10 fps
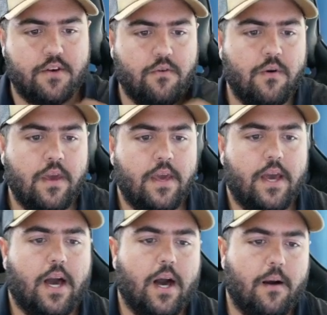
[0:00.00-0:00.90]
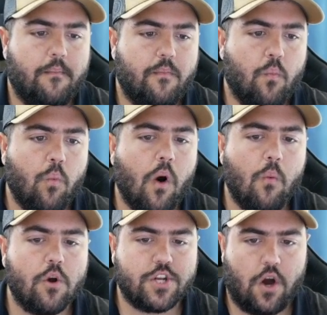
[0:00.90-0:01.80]
So
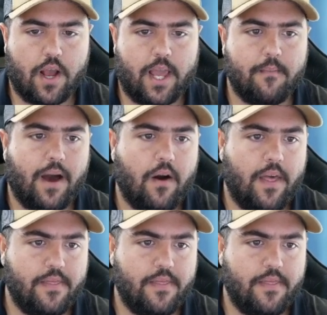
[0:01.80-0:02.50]
what we're talking about,